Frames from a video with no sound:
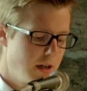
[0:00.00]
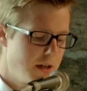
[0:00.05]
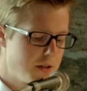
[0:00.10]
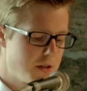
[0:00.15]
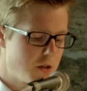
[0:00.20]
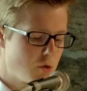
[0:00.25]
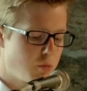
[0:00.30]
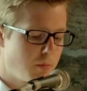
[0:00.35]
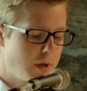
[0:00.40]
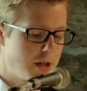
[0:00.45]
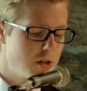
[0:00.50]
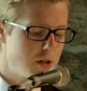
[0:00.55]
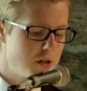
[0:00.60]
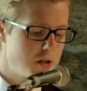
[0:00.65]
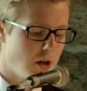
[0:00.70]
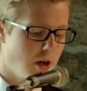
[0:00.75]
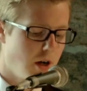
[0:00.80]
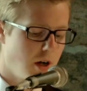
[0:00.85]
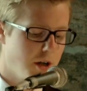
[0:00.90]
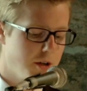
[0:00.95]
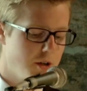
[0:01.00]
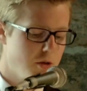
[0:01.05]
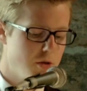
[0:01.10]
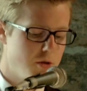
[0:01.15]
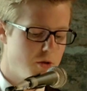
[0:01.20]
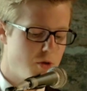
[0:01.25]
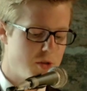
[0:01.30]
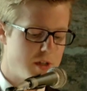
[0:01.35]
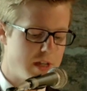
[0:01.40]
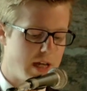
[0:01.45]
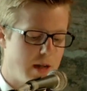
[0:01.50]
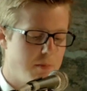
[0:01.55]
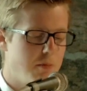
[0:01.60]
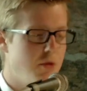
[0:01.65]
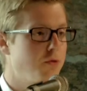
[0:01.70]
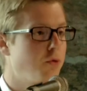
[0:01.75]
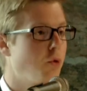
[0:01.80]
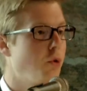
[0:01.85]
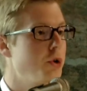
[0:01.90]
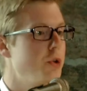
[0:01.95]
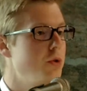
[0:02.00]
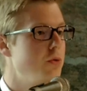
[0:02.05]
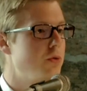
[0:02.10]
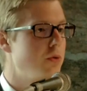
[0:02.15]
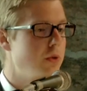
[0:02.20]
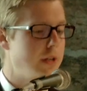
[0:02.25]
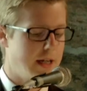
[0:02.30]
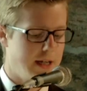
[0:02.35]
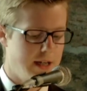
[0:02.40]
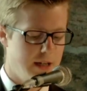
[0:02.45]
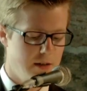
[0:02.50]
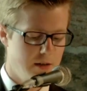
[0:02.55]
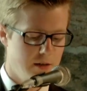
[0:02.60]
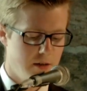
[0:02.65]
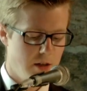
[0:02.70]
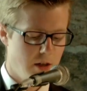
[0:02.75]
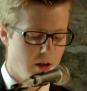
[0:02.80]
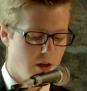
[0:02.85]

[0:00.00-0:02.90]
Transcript: It is a tremendous honor to stand before you today